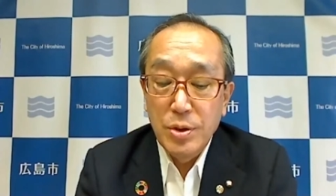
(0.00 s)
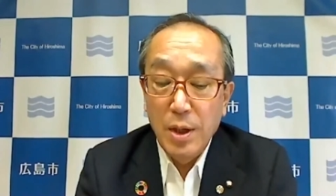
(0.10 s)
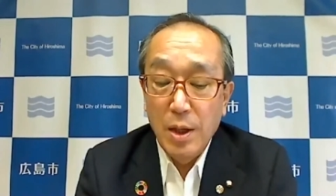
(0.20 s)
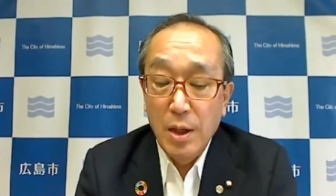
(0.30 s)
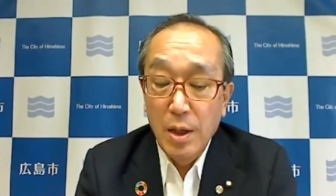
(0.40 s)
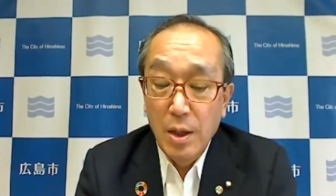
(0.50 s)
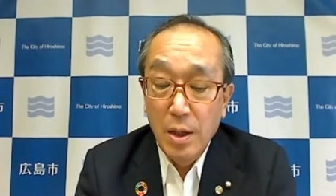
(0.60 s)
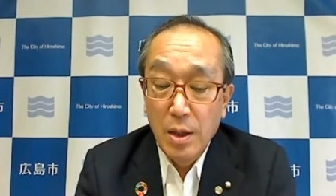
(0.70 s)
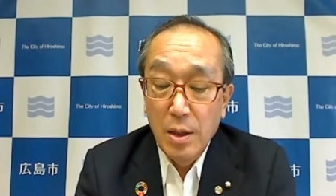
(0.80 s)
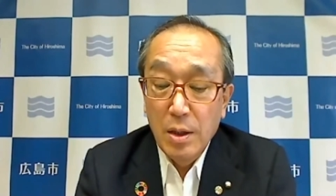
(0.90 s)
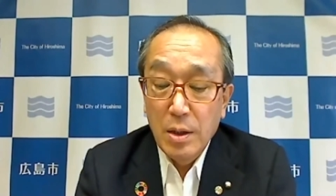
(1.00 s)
you as a place where